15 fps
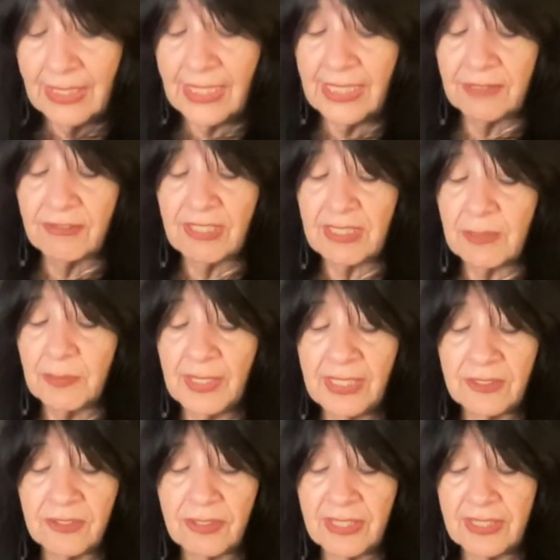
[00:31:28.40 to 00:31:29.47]
I read
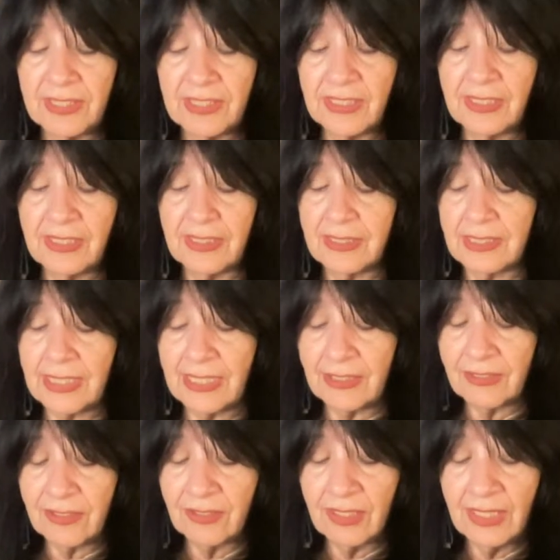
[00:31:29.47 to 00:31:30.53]
about transcendence,
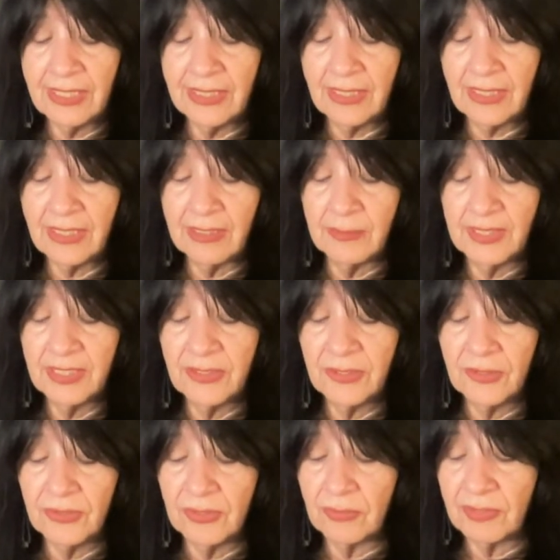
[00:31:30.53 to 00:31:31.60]
how the light came in
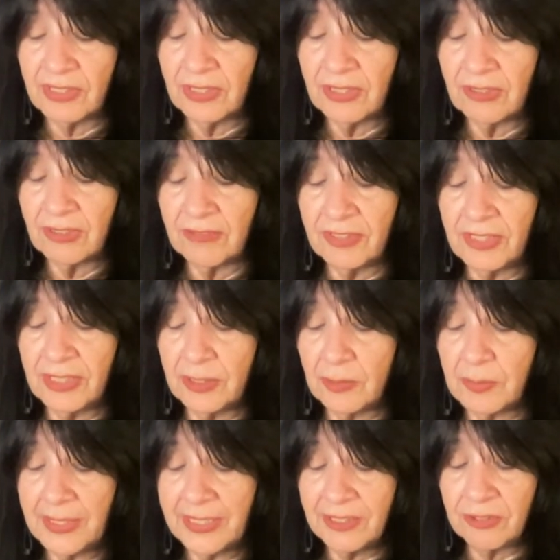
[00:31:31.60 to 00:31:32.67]
through the window of a
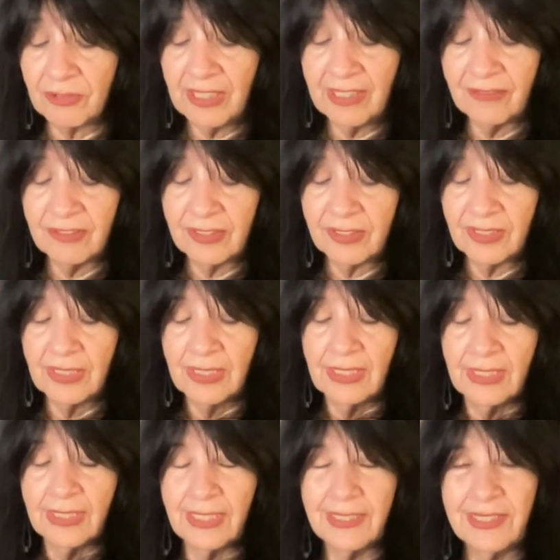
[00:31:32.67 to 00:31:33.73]
nearby traveler,
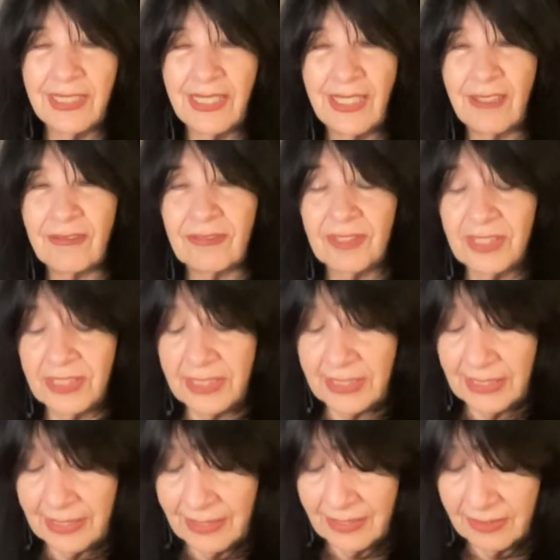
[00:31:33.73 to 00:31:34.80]
and every
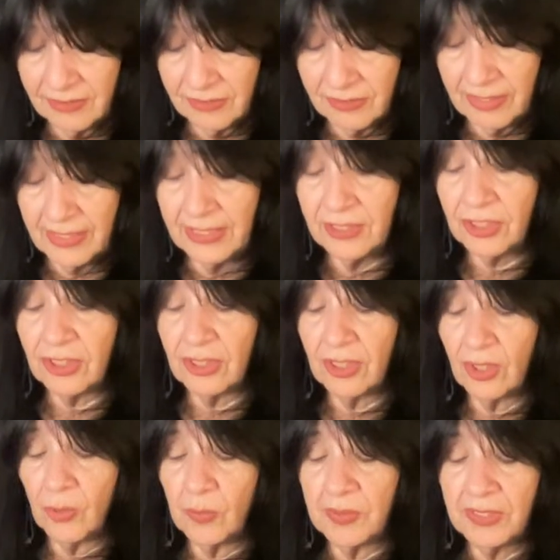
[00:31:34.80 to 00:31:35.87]
cell of creation
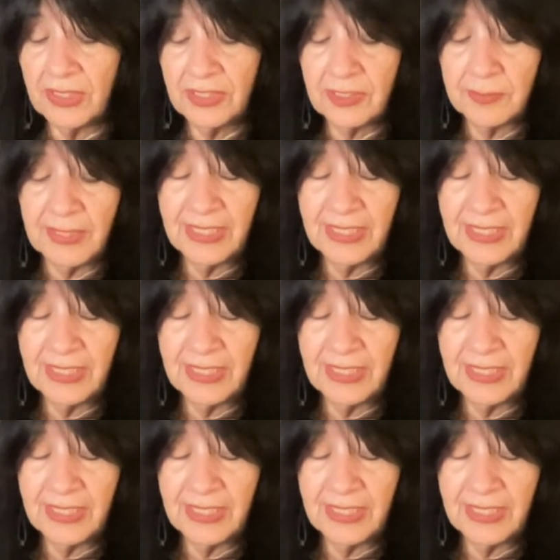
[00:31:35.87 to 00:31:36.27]
opened its